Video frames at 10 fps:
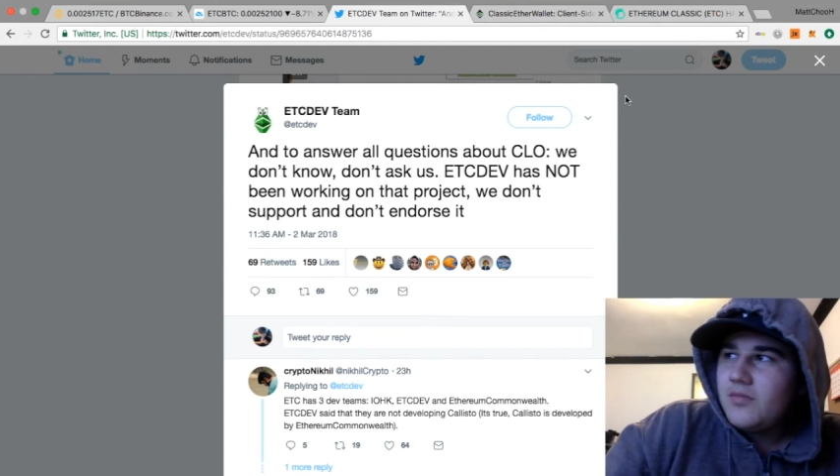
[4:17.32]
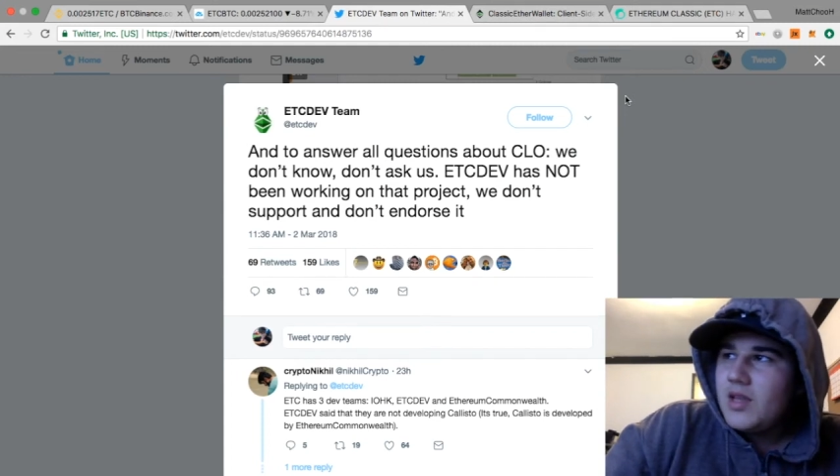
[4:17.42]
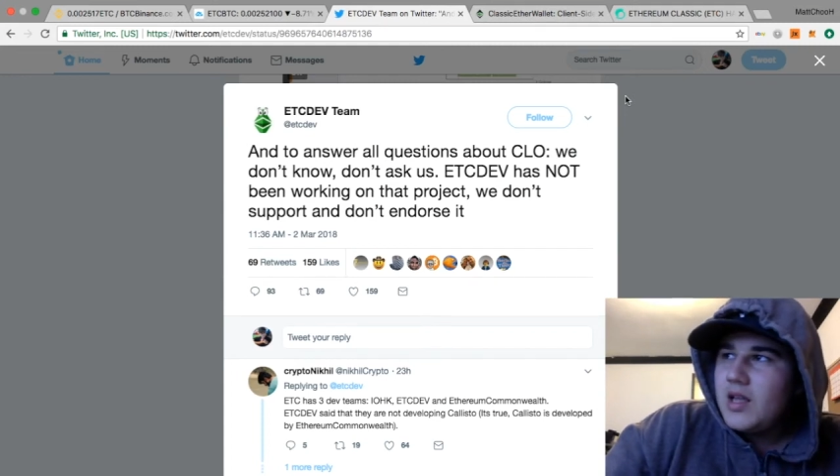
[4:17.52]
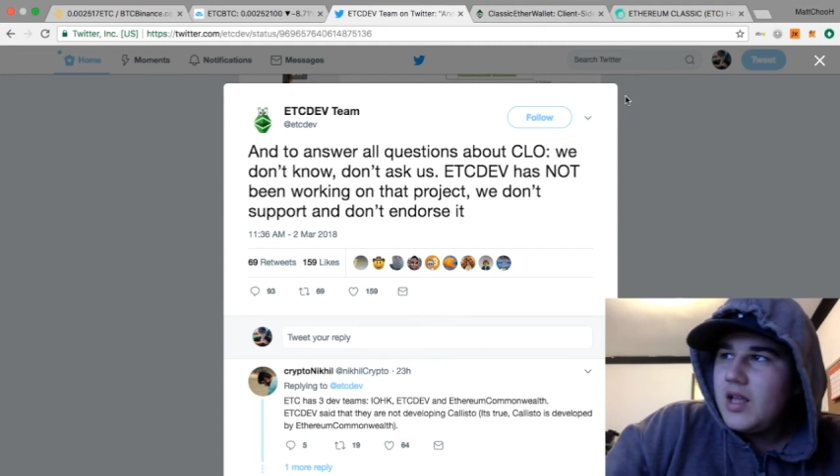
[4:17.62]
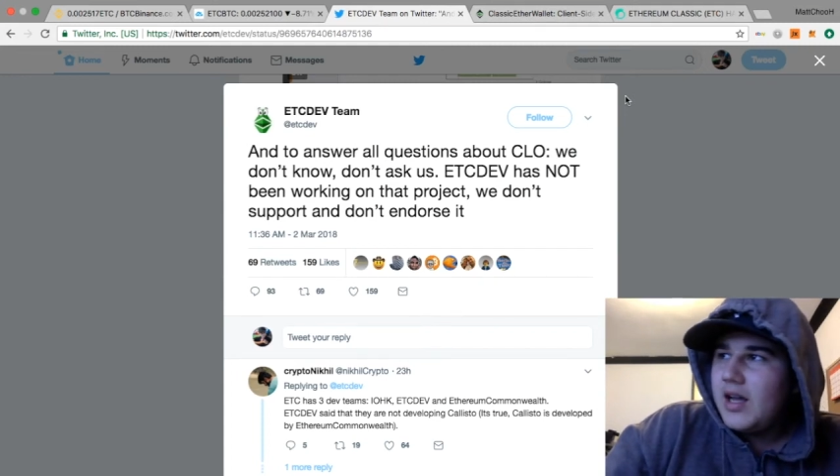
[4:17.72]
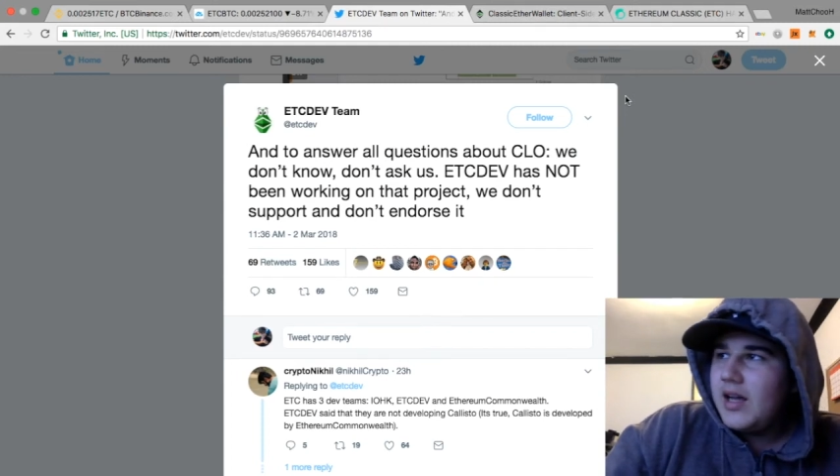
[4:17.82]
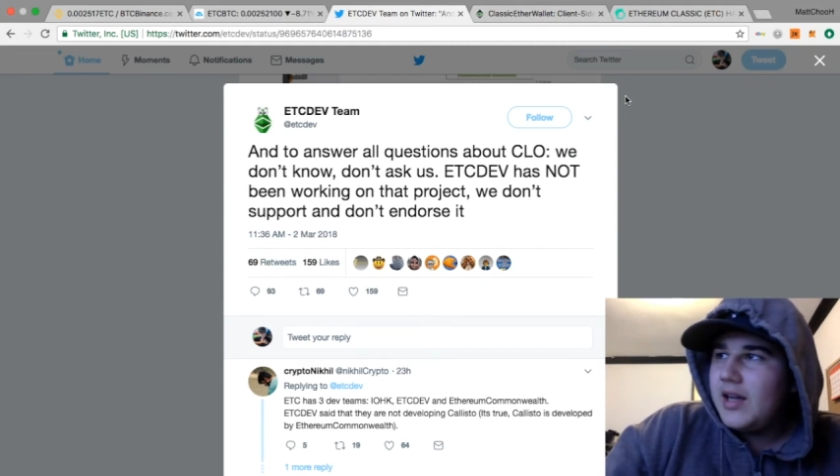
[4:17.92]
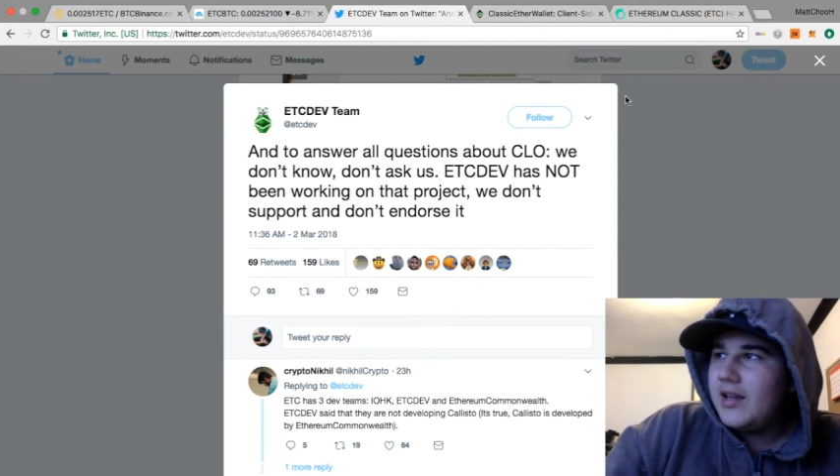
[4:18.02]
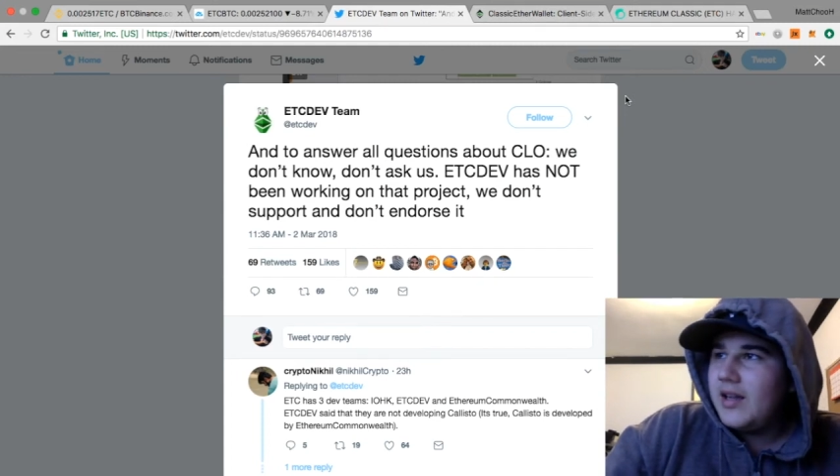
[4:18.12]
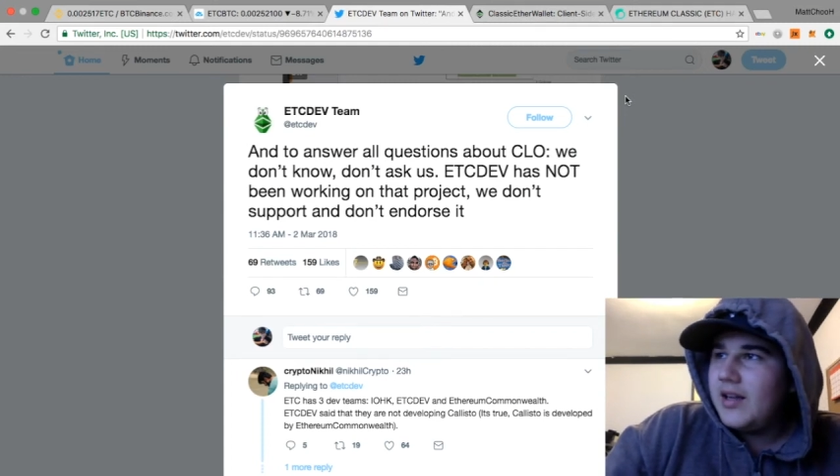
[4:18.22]
And
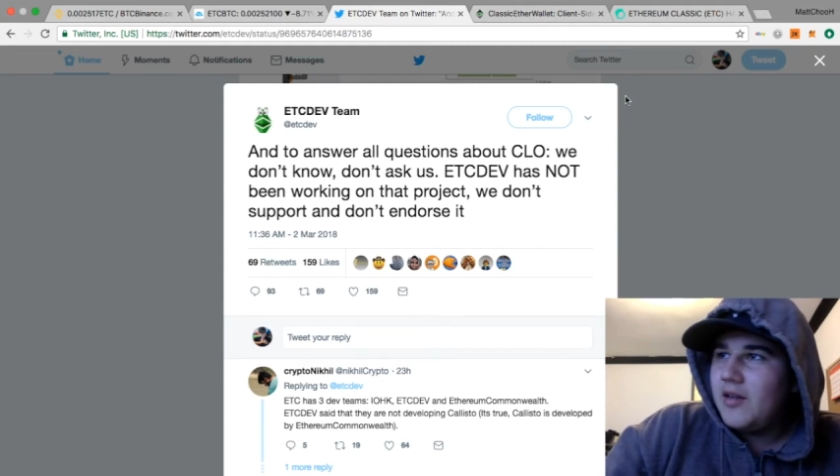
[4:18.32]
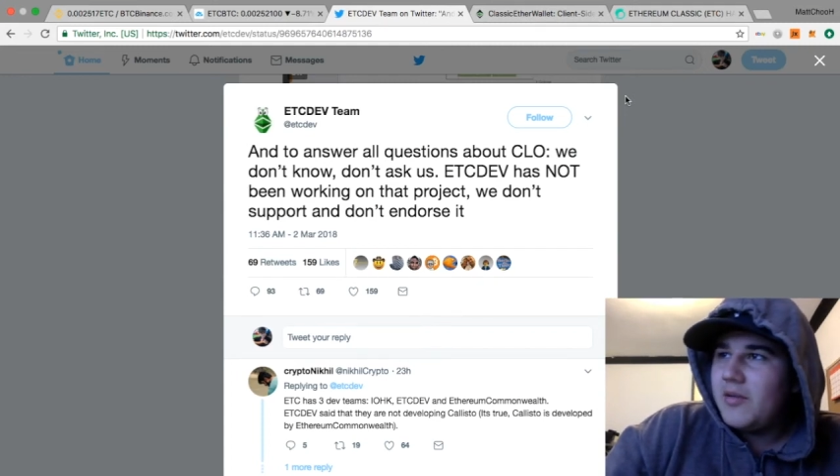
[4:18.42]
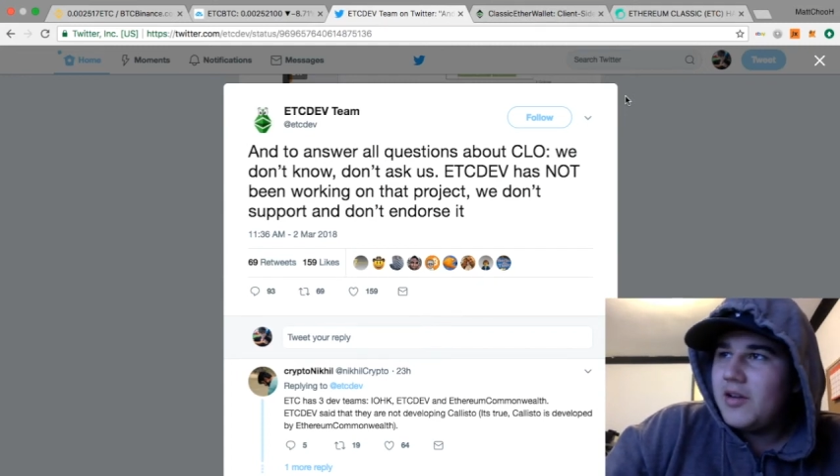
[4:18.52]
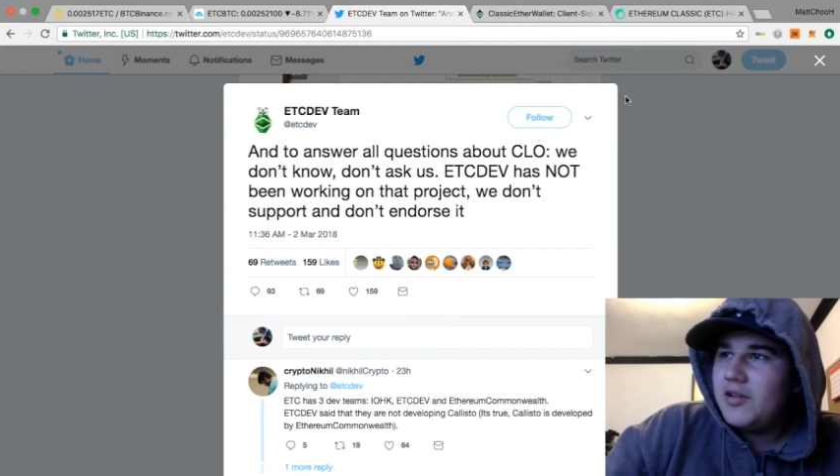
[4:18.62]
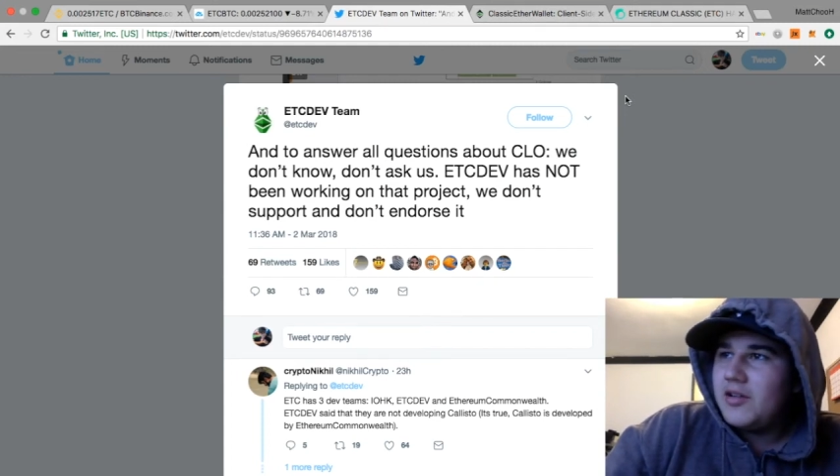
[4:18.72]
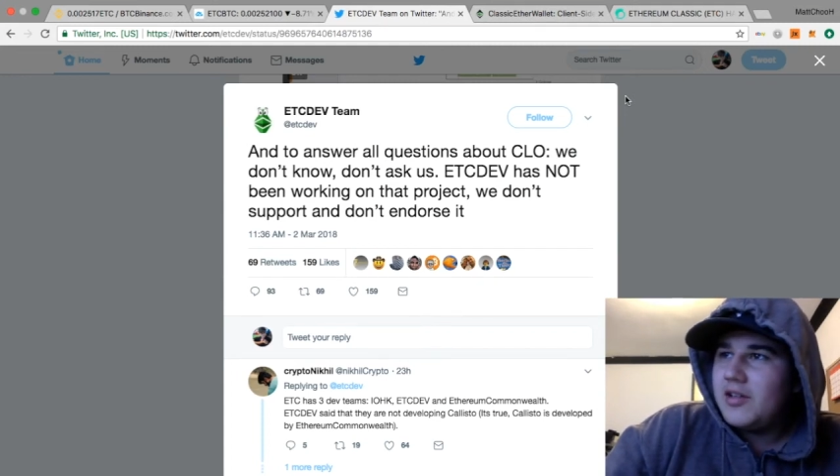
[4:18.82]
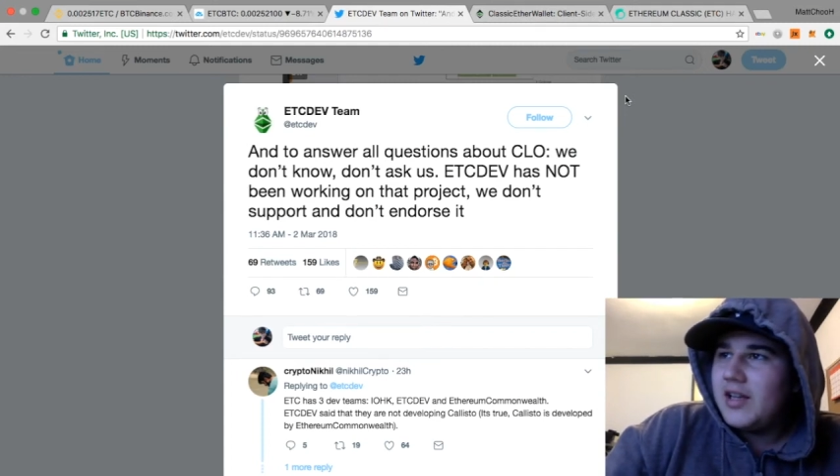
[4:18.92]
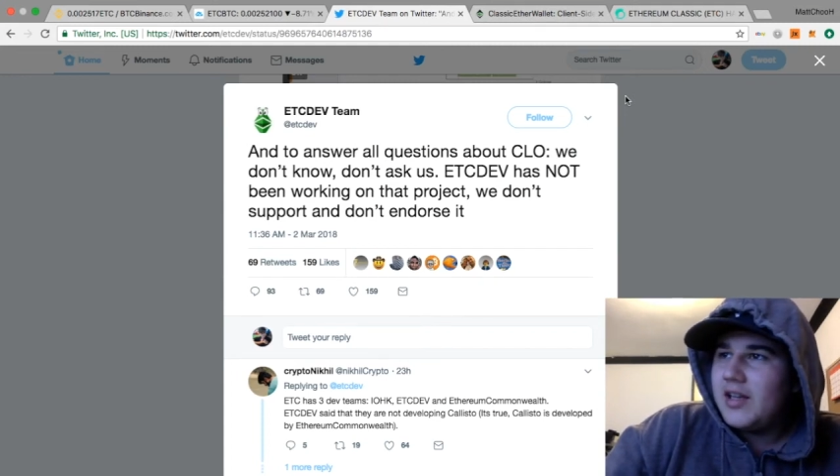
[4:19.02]
then I went on holiday,